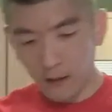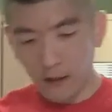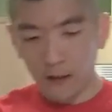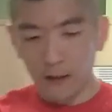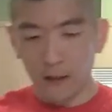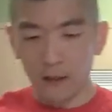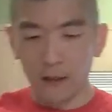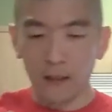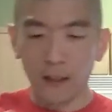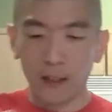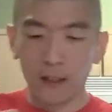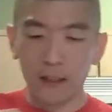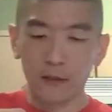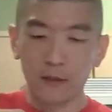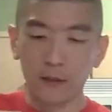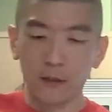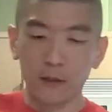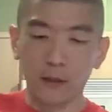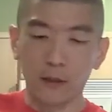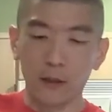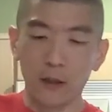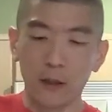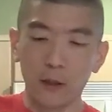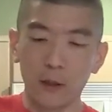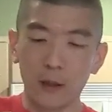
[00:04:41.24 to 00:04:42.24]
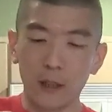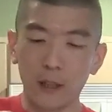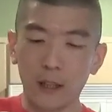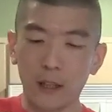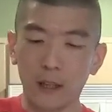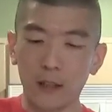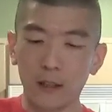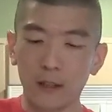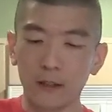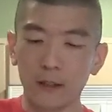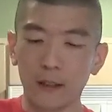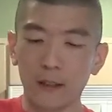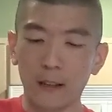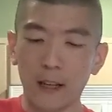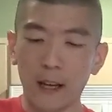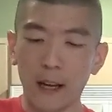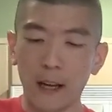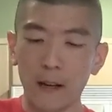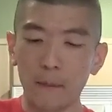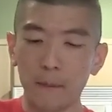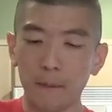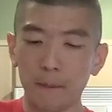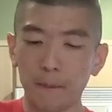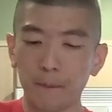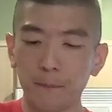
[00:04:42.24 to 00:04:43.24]
a nice little coating onto
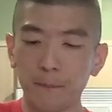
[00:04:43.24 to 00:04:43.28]
that.